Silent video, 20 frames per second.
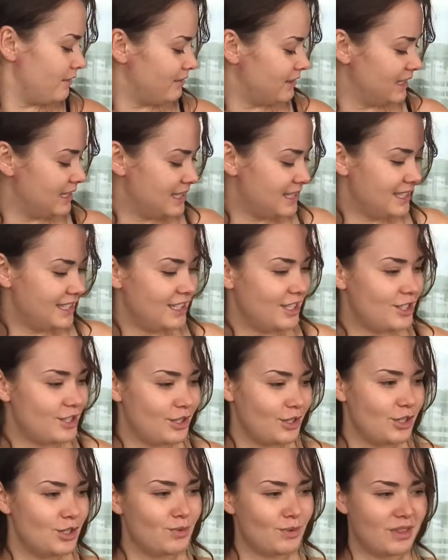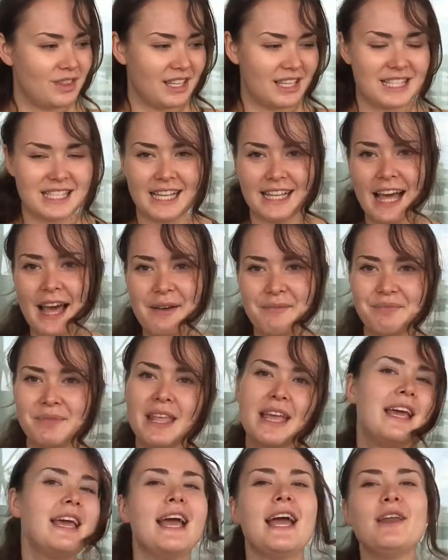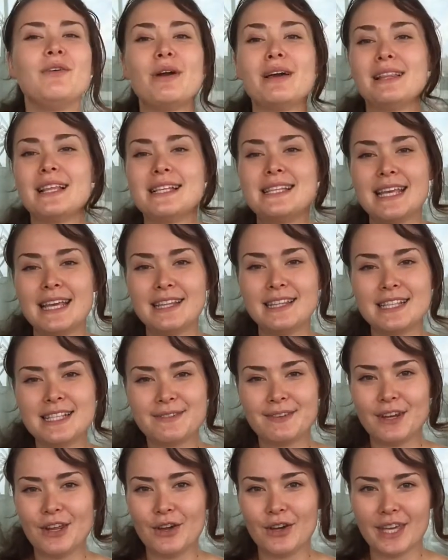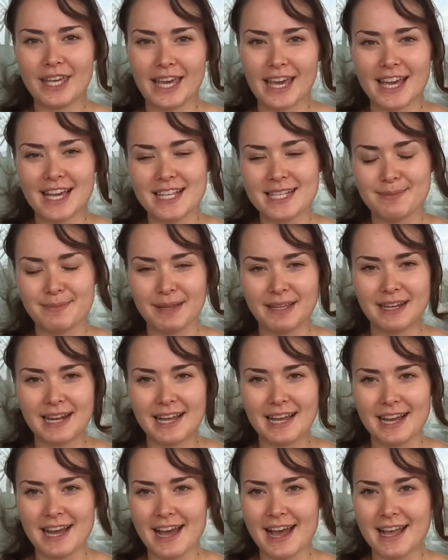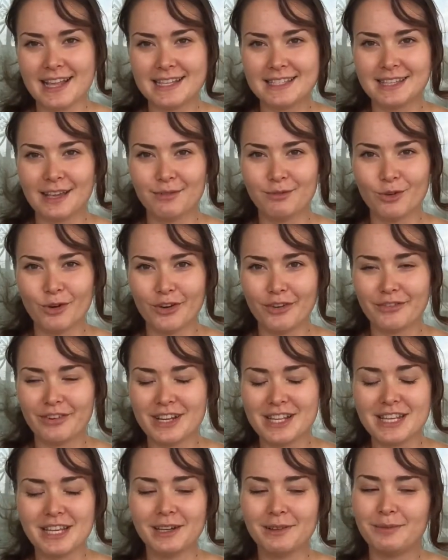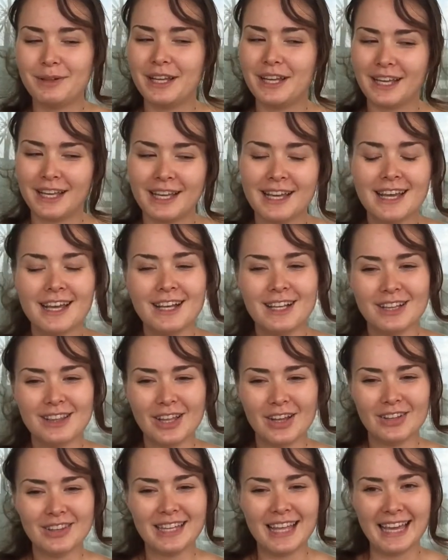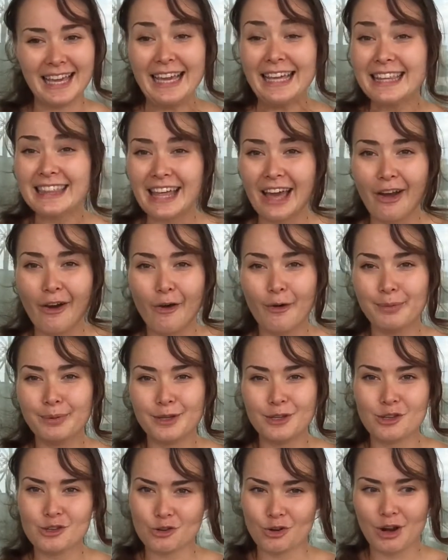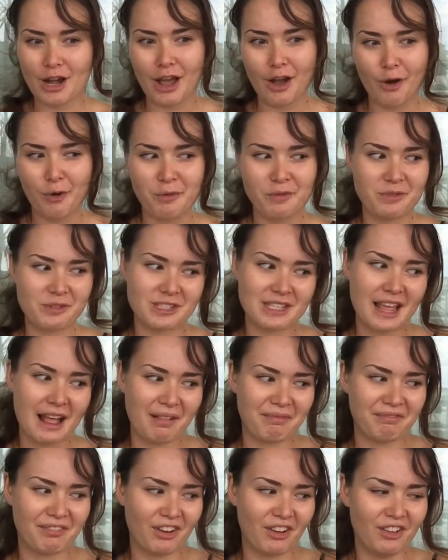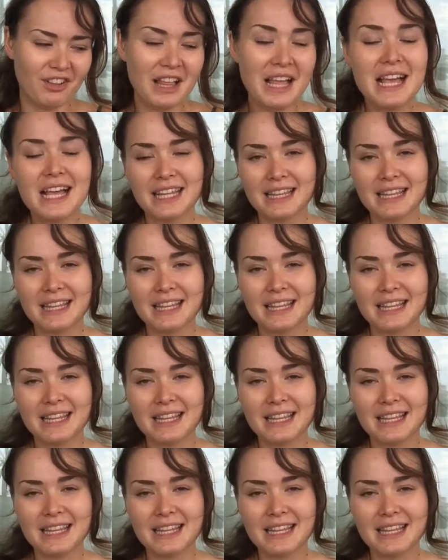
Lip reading: with issues with things like that. Anyway, let's end this video here. It's been a somewhat reasonably long length. I hope you enjoyed. I hope it was helpful.